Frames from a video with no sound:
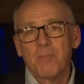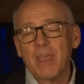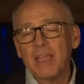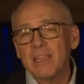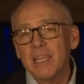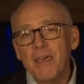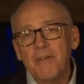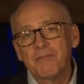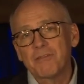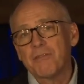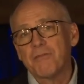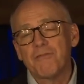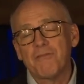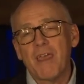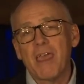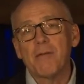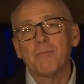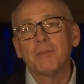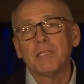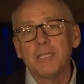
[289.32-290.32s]
They left a
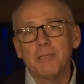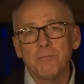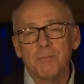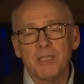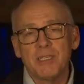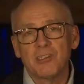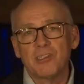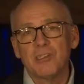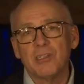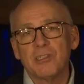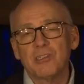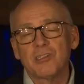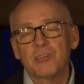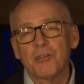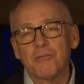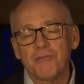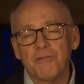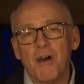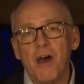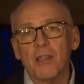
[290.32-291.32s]
family business
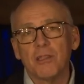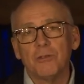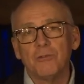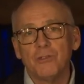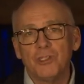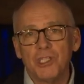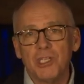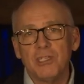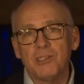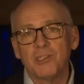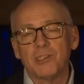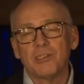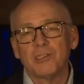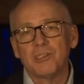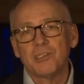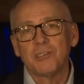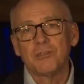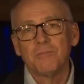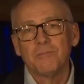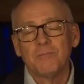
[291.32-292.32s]
to follow
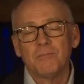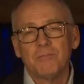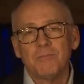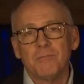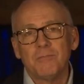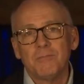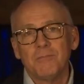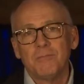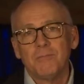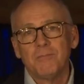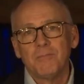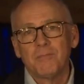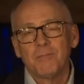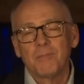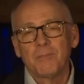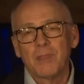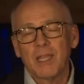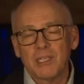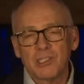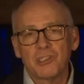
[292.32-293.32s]
Jesus.
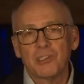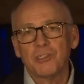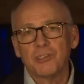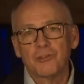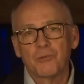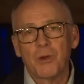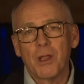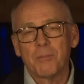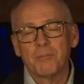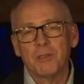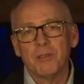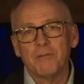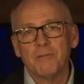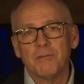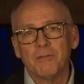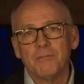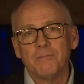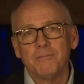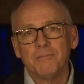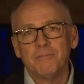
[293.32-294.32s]
That's
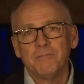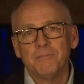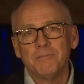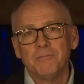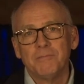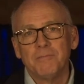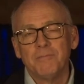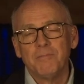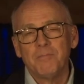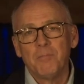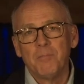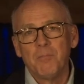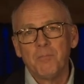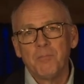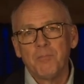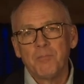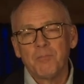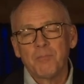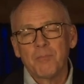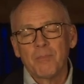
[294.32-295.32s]
disruptive.
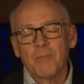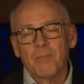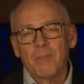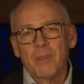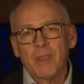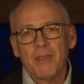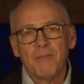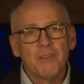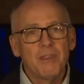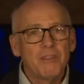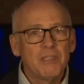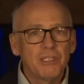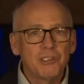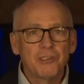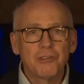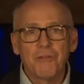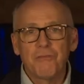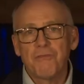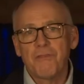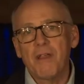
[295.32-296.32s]
And then
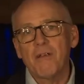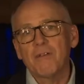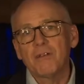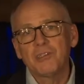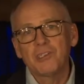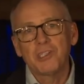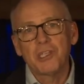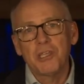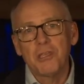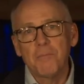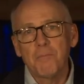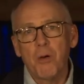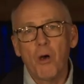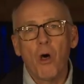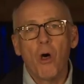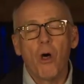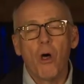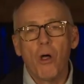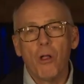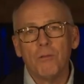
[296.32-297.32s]
there's the Pharisee
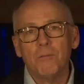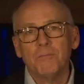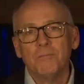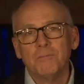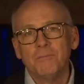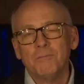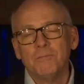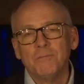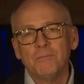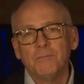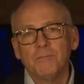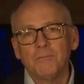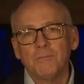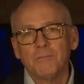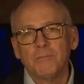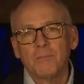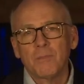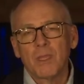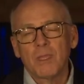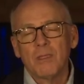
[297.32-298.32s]
Paul,
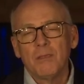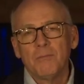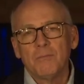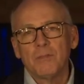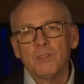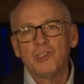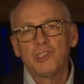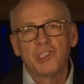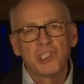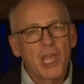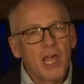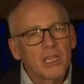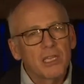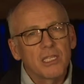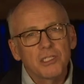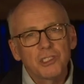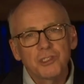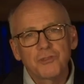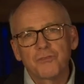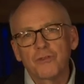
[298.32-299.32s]

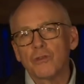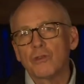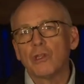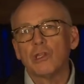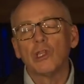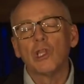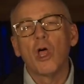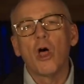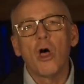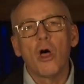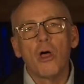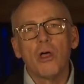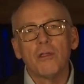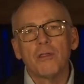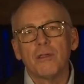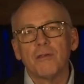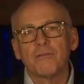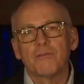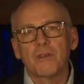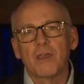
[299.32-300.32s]
zealous for the
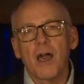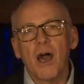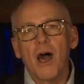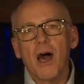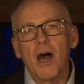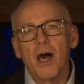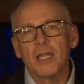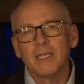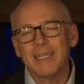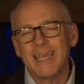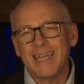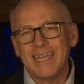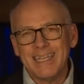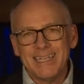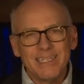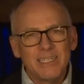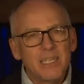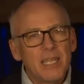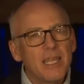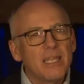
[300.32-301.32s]
law of God, an
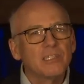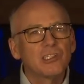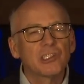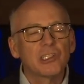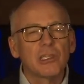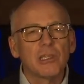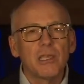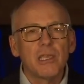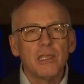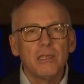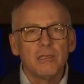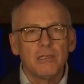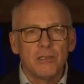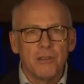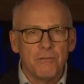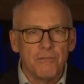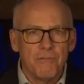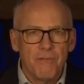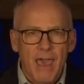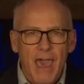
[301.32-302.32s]
intensely
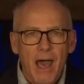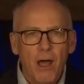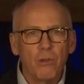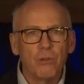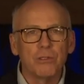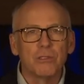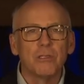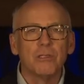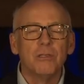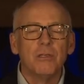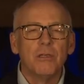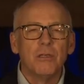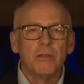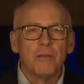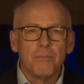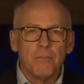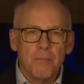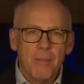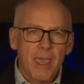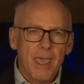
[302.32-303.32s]
devout
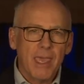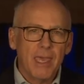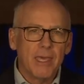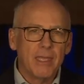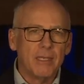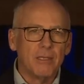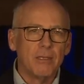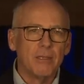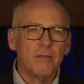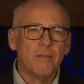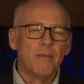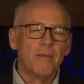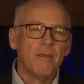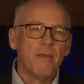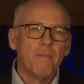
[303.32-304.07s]
man